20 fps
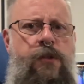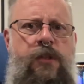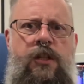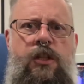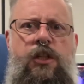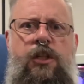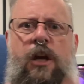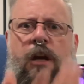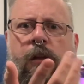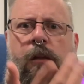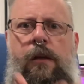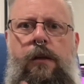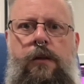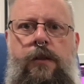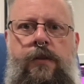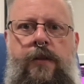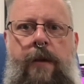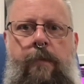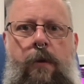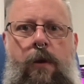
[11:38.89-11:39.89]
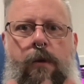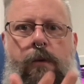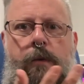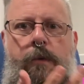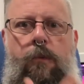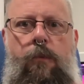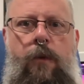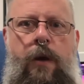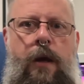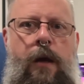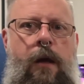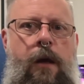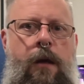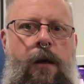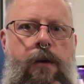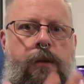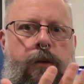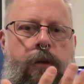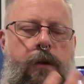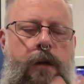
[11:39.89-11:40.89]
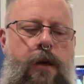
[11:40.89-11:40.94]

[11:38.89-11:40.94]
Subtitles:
a juggler demo where